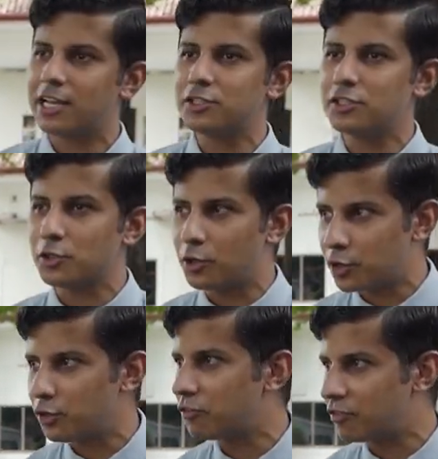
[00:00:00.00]
and show
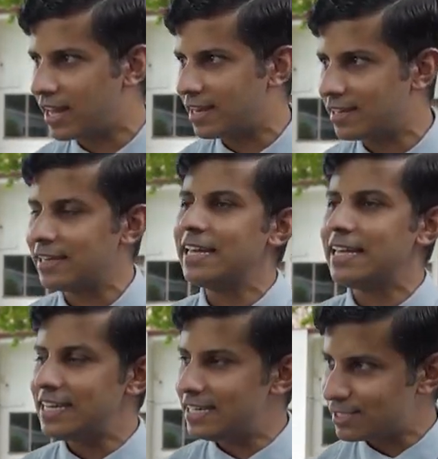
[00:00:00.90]
to your friend
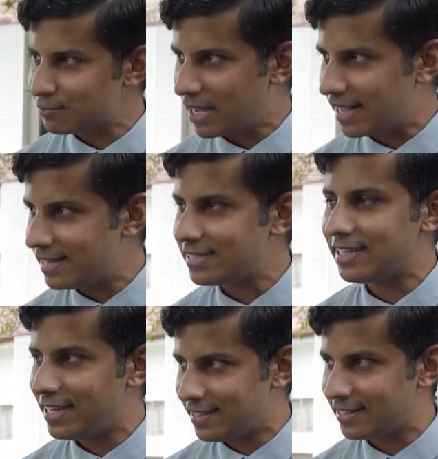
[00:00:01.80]
he
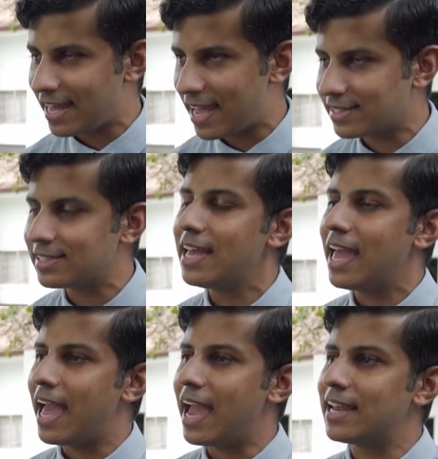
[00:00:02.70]
smiles he interacts
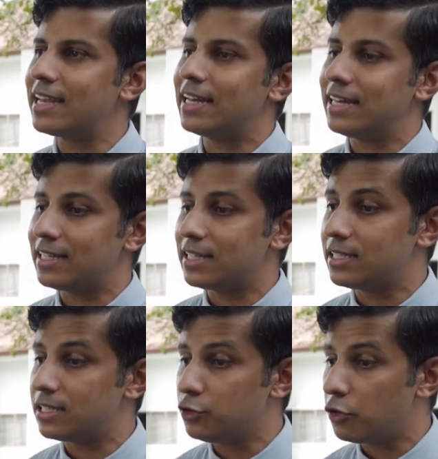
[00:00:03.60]
and uh,
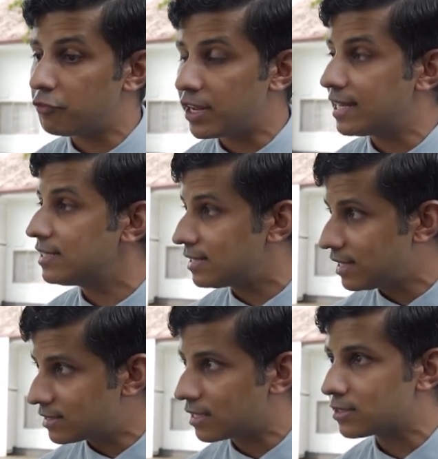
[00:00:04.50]
the, your friend
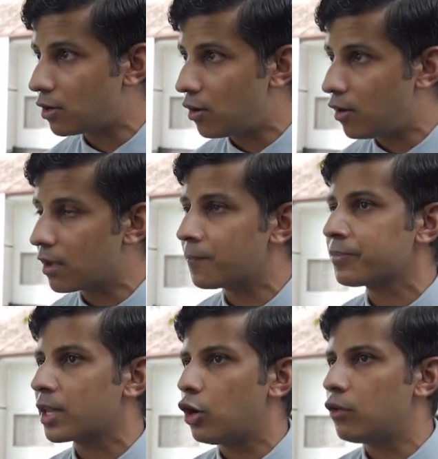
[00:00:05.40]
sings a song
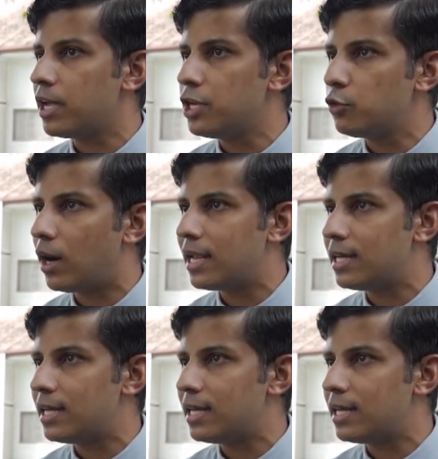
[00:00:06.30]
or when you are